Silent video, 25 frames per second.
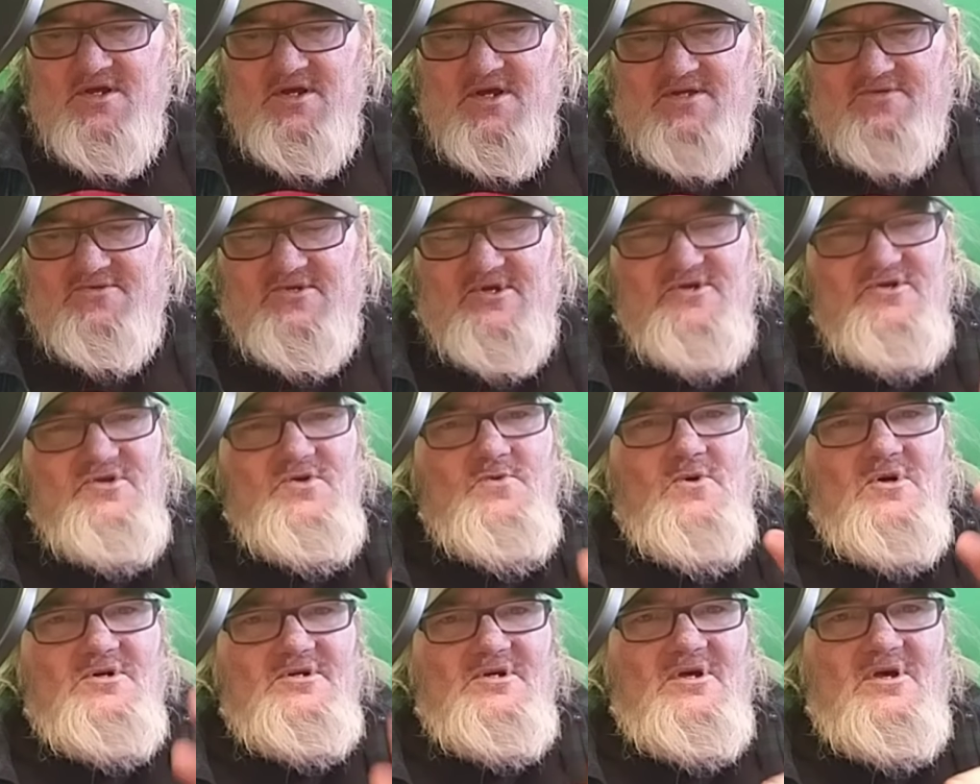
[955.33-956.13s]
And then
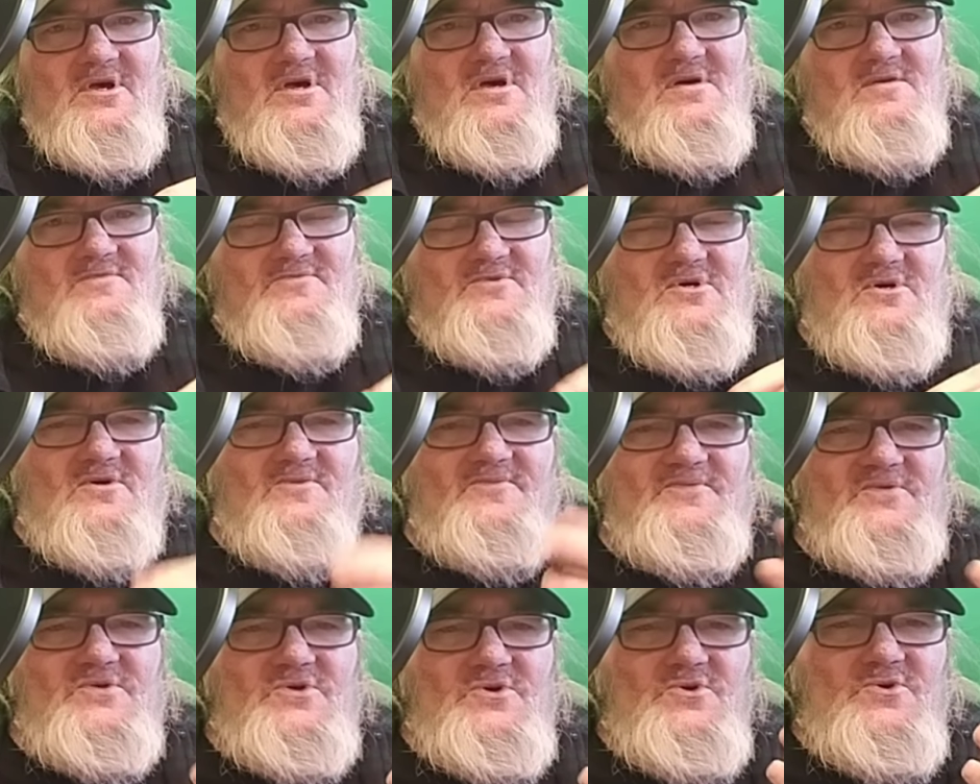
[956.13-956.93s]
you want to have a
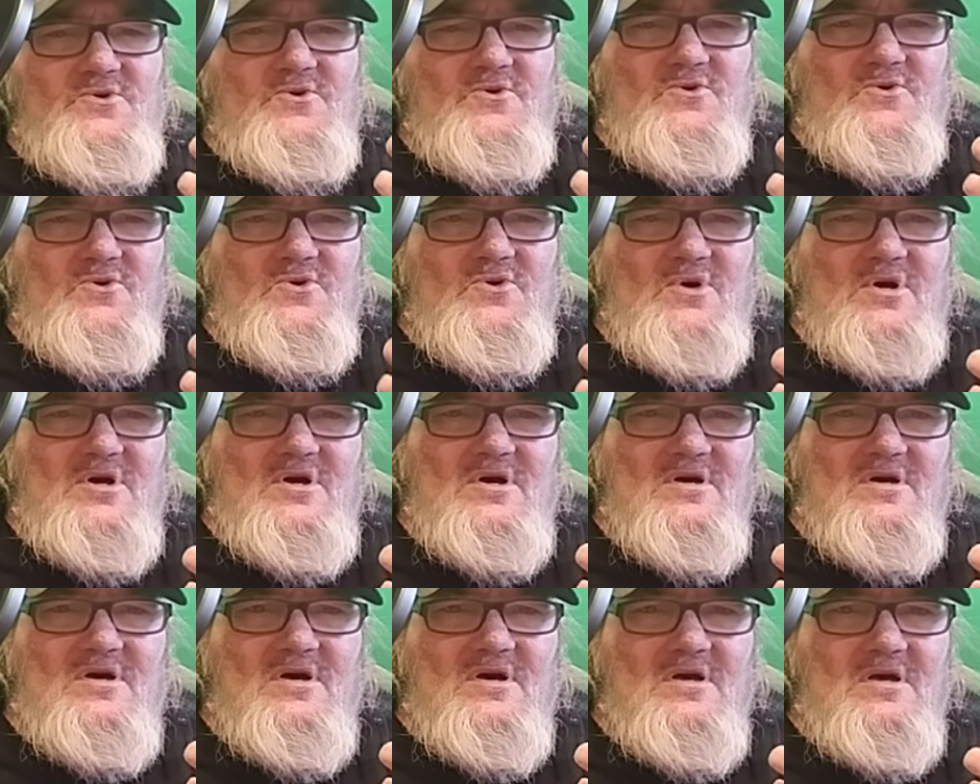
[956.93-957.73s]
few
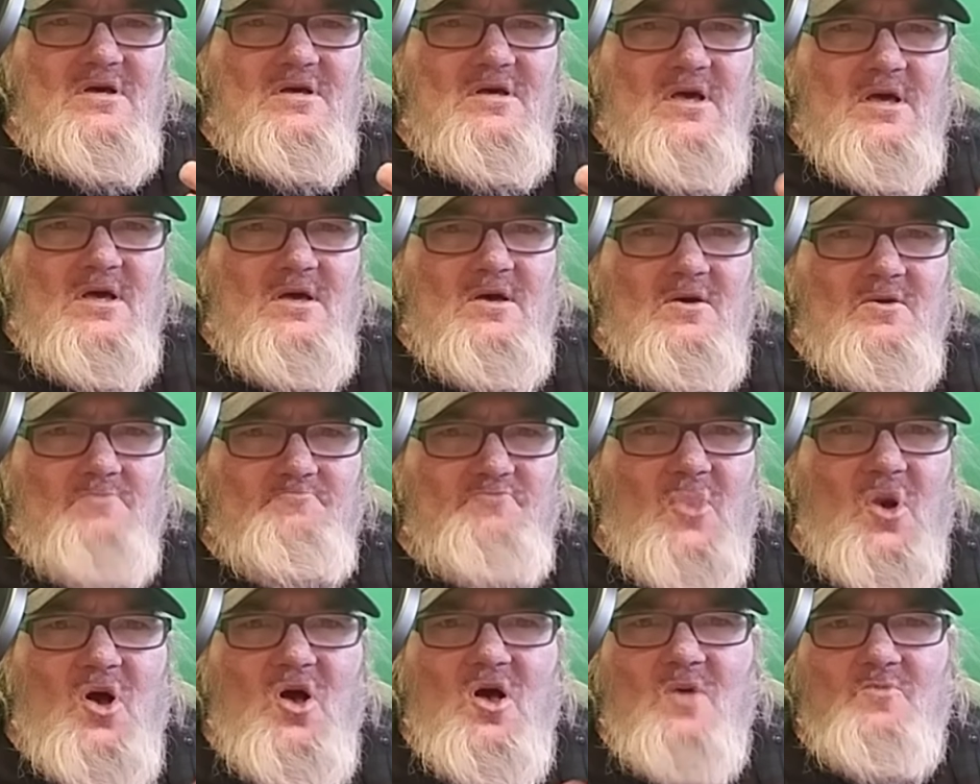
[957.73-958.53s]
uh,
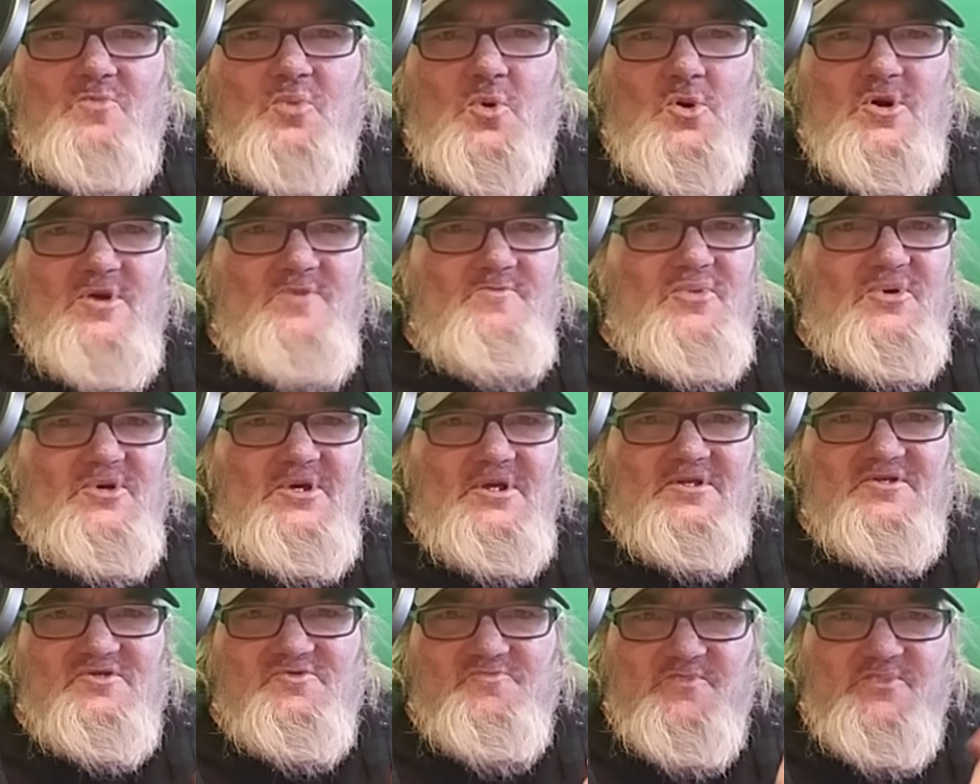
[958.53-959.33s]
ballpoint
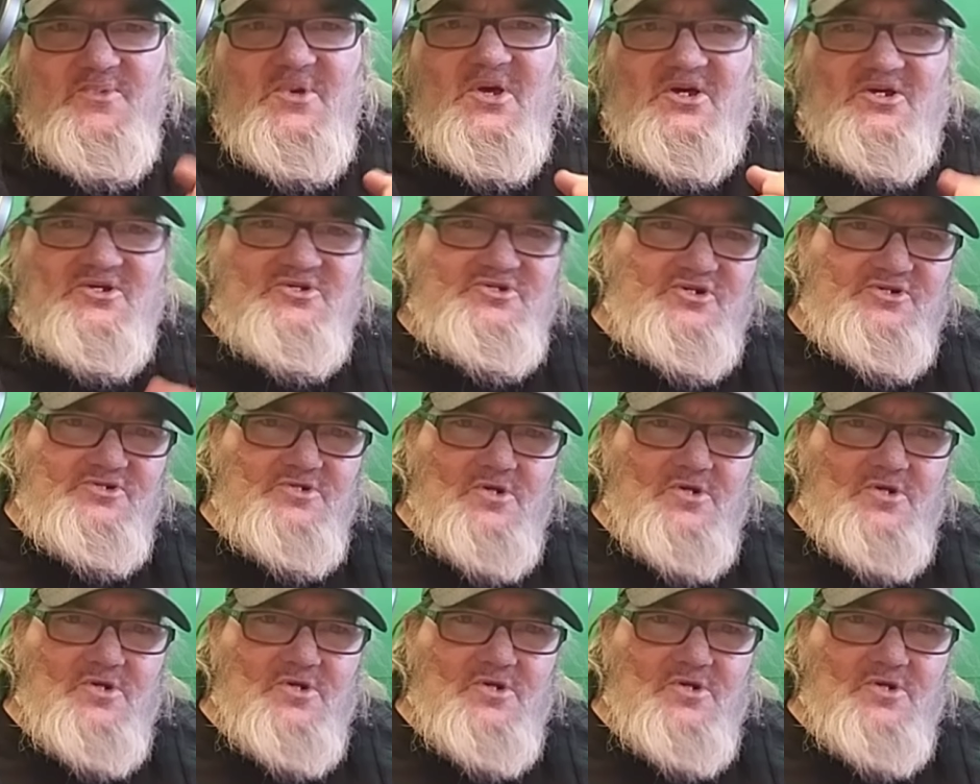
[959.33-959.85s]
pens, bits. you